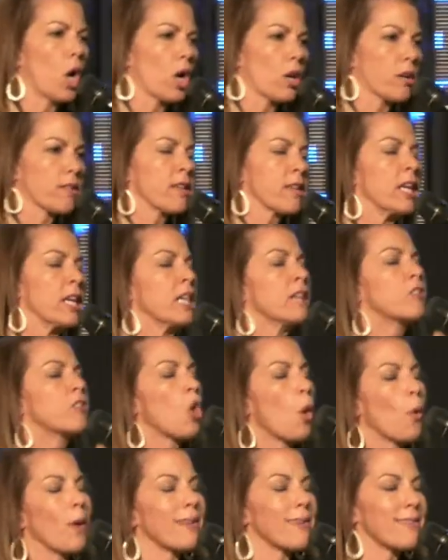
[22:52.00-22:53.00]
works.
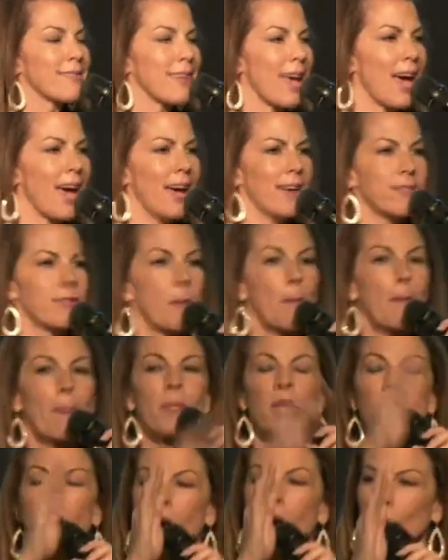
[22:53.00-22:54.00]
So he says,
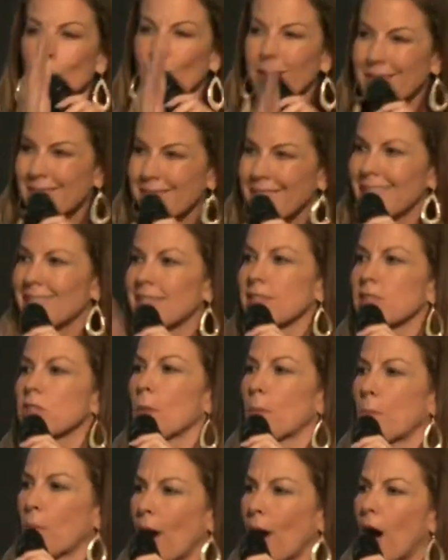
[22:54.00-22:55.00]
God resists
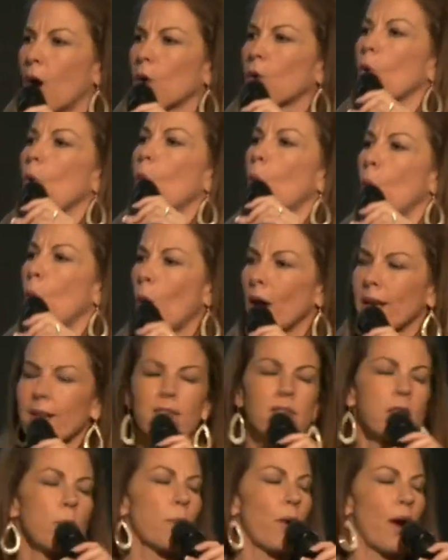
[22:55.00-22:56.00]
the proud. What
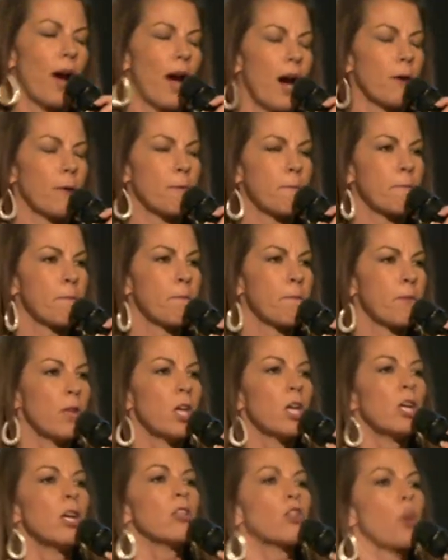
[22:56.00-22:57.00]
is the proud?
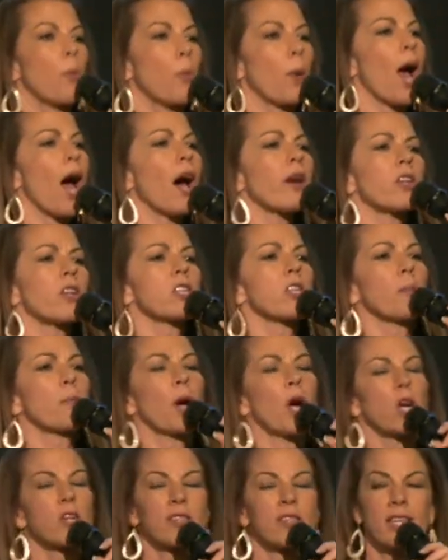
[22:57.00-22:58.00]
The proud is
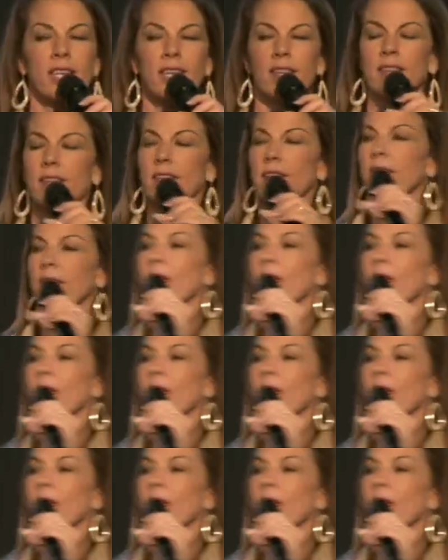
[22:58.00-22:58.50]
the person